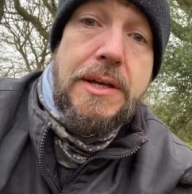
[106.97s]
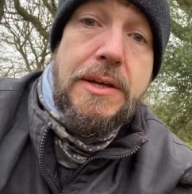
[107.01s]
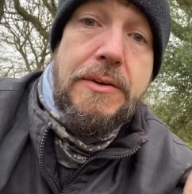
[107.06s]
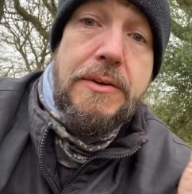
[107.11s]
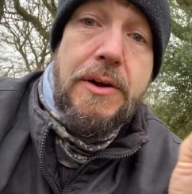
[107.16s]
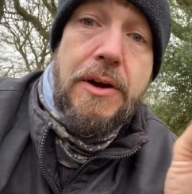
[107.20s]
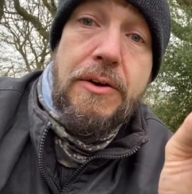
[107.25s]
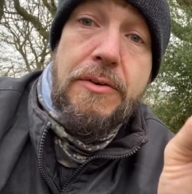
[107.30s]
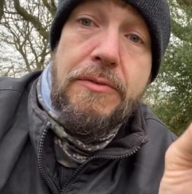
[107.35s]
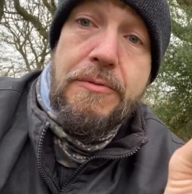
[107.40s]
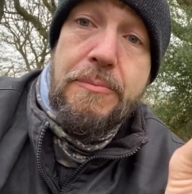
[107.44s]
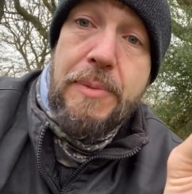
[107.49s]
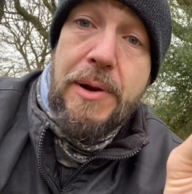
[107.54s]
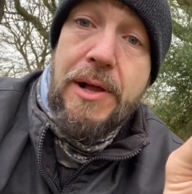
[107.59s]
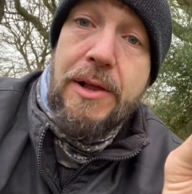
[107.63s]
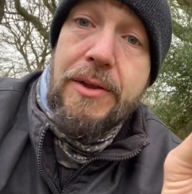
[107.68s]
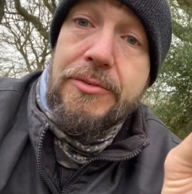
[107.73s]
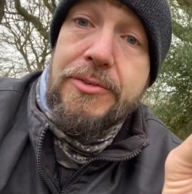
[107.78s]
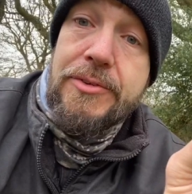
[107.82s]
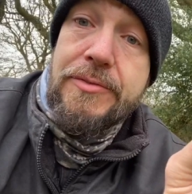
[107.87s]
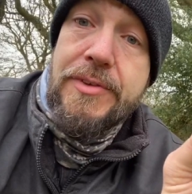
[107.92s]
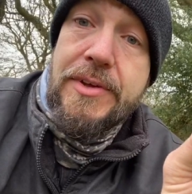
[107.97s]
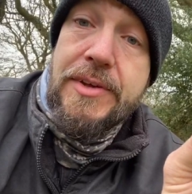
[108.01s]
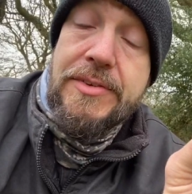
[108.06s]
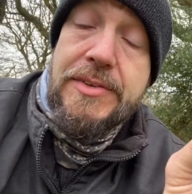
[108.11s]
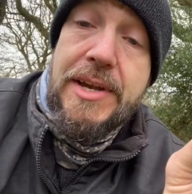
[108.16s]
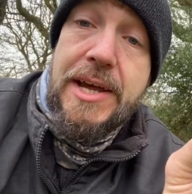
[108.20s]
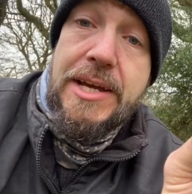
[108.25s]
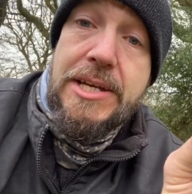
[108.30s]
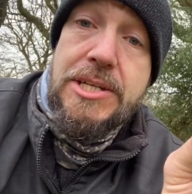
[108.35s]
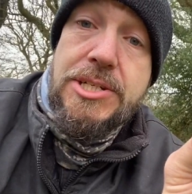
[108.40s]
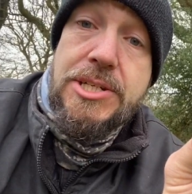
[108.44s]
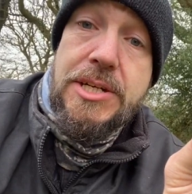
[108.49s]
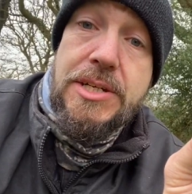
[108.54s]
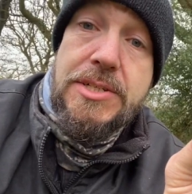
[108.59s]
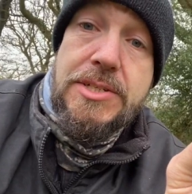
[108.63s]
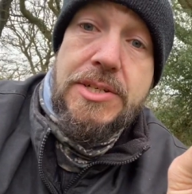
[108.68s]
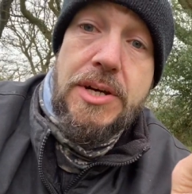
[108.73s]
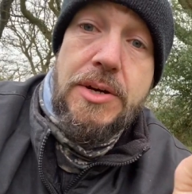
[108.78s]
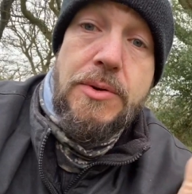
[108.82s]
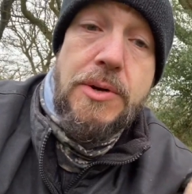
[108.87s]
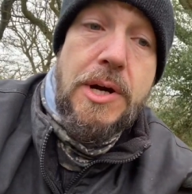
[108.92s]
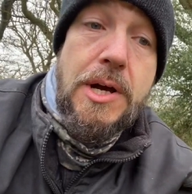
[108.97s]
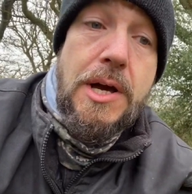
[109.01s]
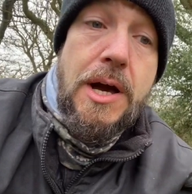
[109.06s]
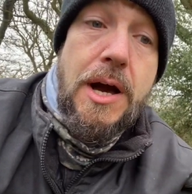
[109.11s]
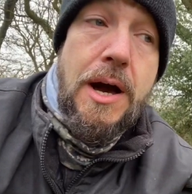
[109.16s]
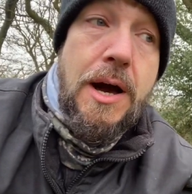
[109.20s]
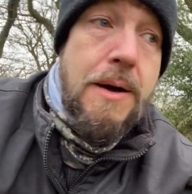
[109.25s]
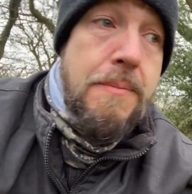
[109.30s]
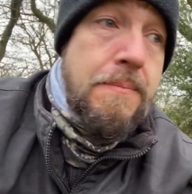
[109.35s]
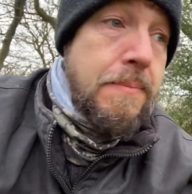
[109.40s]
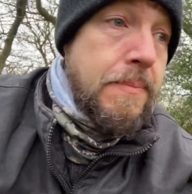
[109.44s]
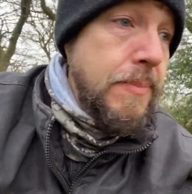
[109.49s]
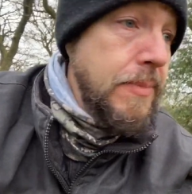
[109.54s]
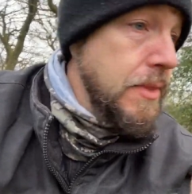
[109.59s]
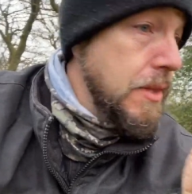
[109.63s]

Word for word: of plants of this nature. So um,